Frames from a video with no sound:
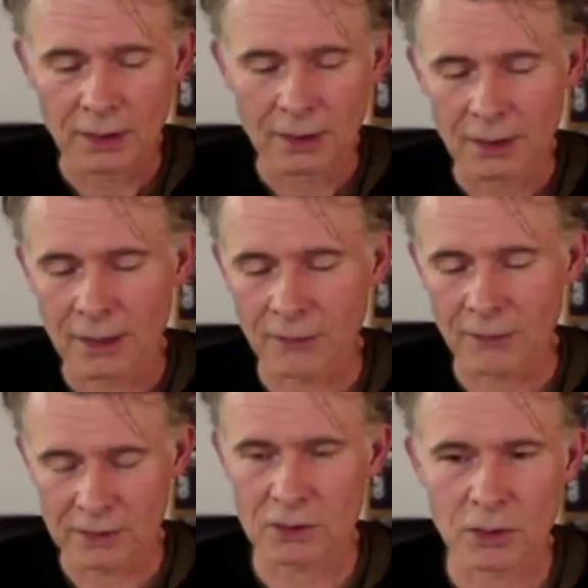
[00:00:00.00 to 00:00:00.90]
have
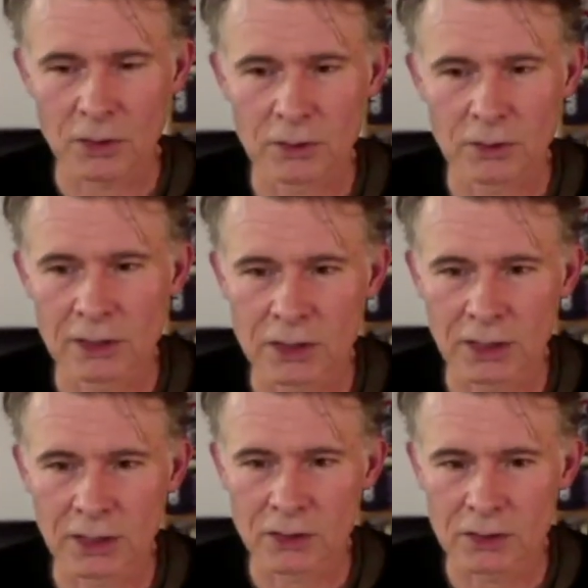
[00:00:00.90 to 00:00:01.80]
these tonal
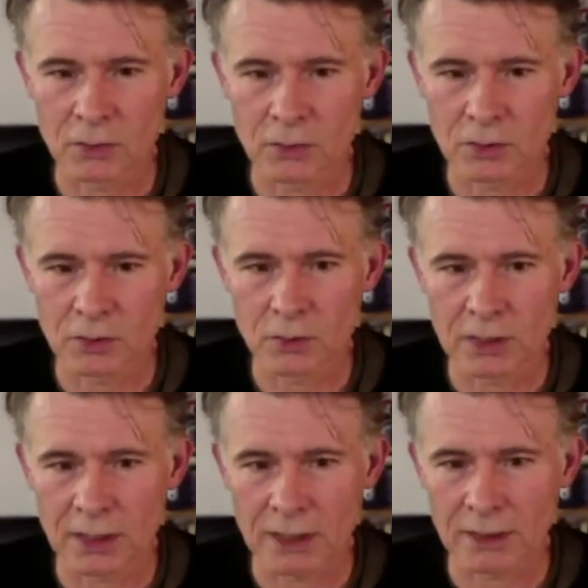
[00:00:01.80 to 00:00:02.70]
changes which we
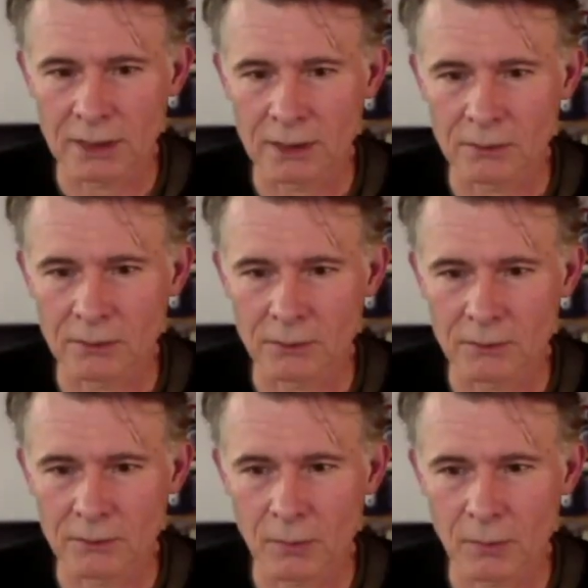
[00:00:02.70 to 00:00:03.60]
can
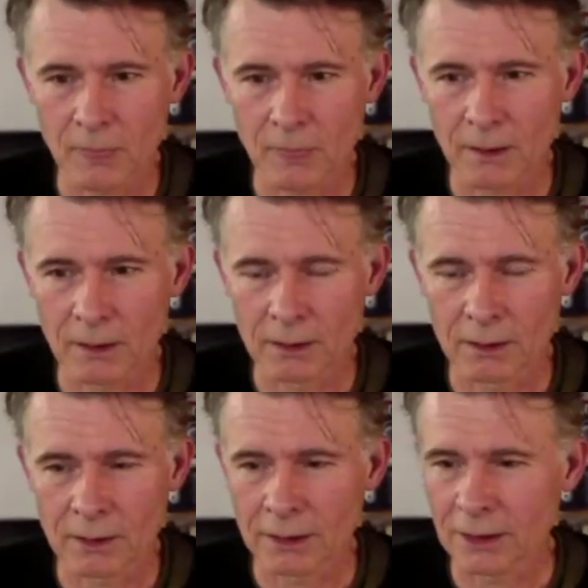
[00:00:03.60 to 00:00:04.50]

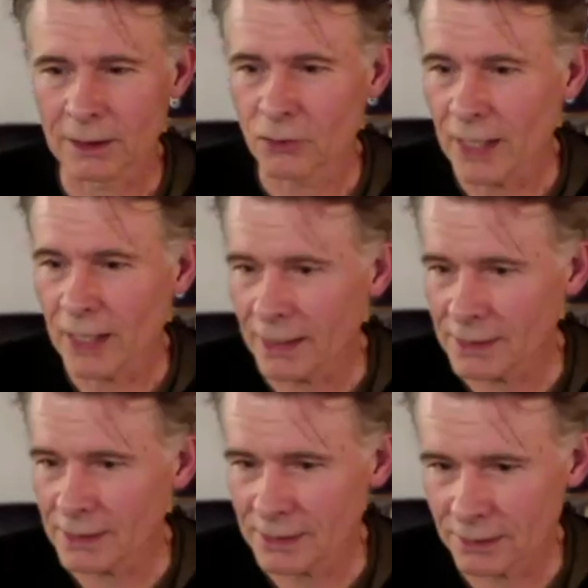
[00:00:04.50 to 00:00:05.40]

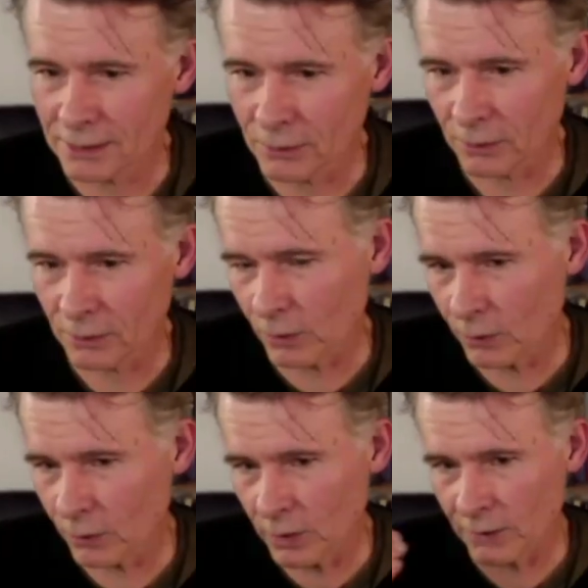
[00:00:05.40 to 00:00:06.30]
address when
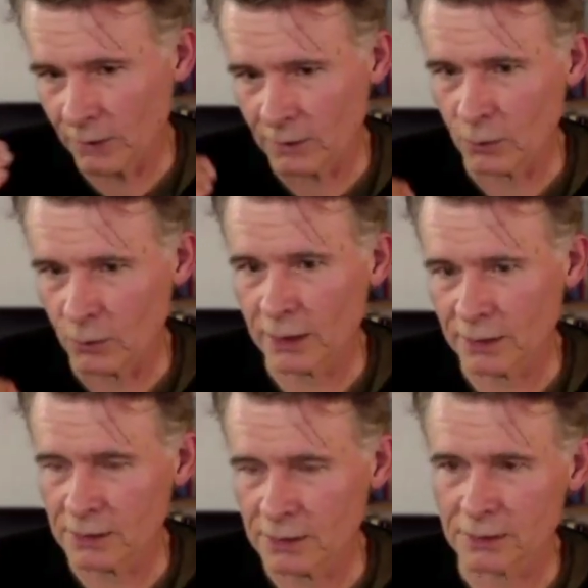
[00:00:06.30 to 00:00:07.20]
we have the
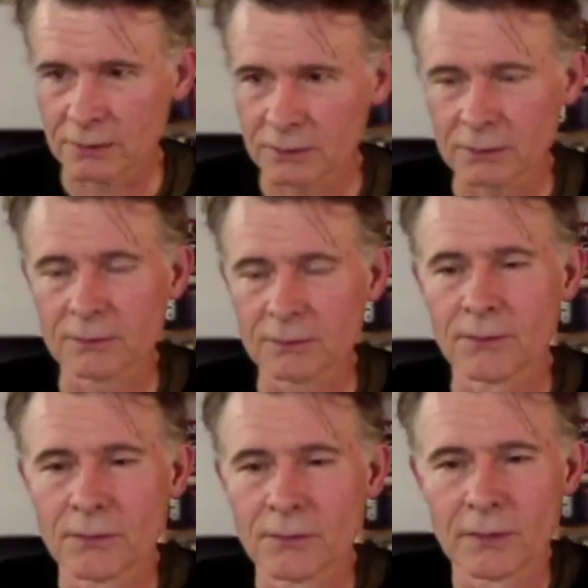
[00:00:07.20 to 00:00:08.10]
awareness
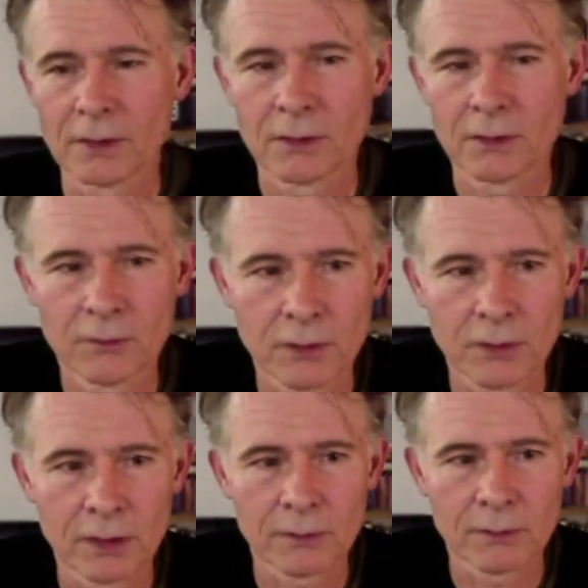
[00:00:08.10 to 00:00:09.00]
for
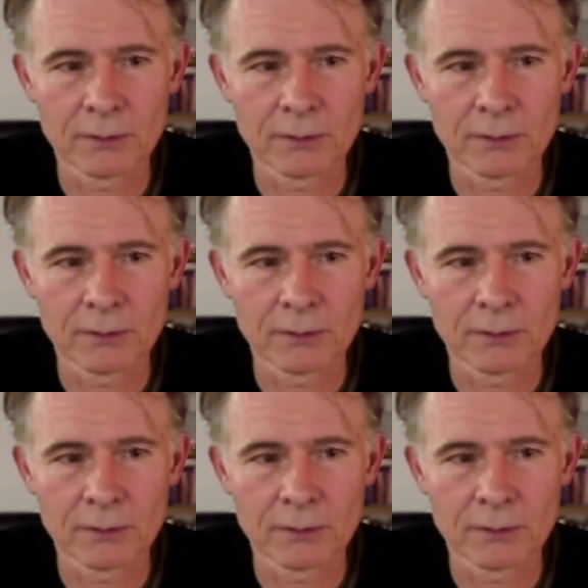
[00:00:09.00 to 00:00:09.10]
them.